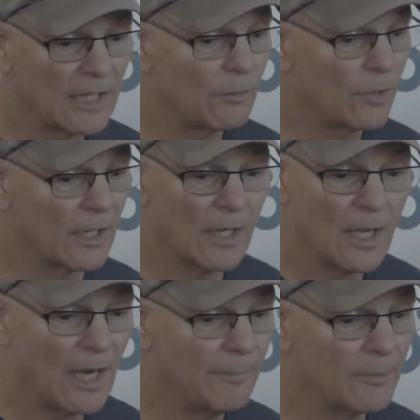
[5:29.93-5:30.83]
Tell you what,
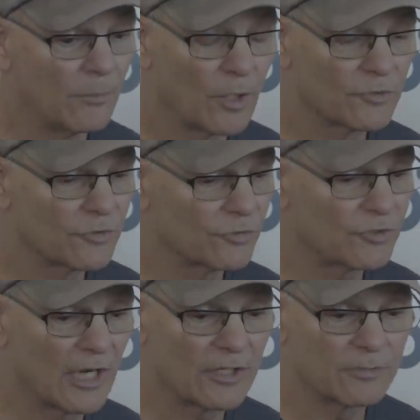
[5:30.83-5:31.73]
I've been watching those
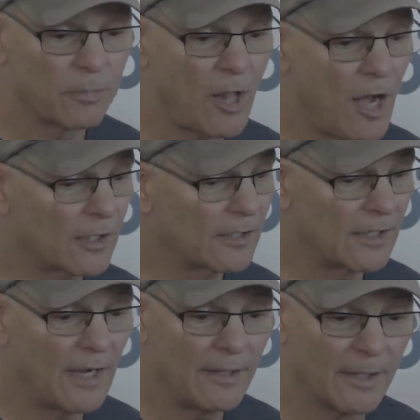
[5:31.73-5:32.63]
guys block,
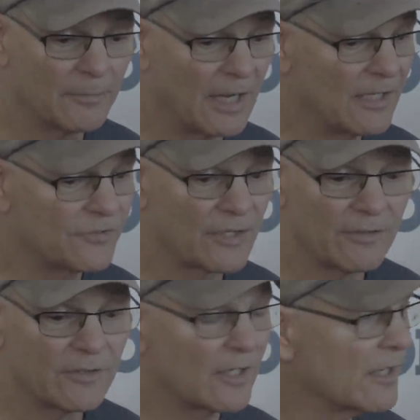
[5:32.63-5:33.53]
and I, am
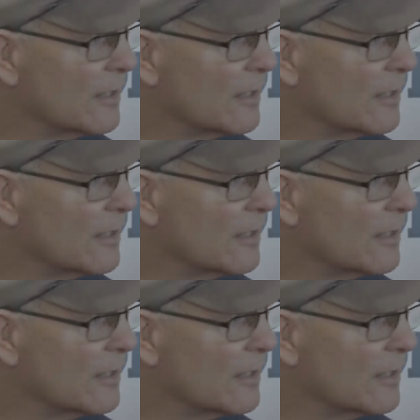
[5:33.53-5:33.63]
87 and